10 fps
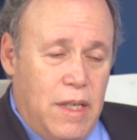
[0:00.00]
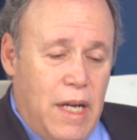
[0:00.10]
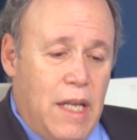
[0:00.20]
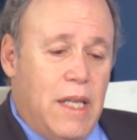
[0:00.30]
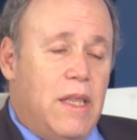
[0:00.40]

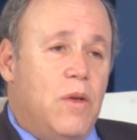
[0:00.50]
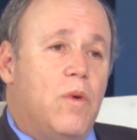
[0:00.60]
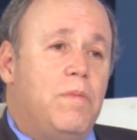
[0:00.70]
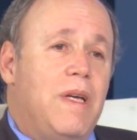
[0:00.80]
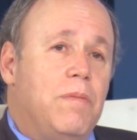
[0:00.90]
And then there
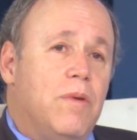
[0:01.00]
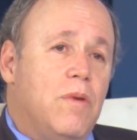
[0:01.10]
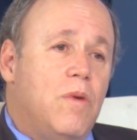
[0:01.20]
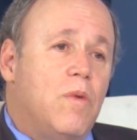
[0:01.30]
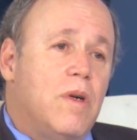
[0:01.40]
were people
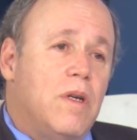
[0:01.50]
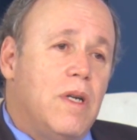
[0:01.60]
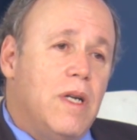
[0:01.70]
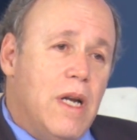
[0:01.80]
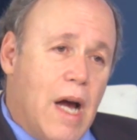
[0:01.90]
who were
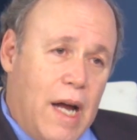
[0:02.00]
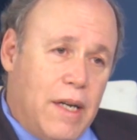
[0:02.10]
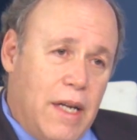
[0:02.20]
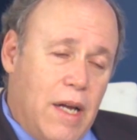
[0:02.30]
not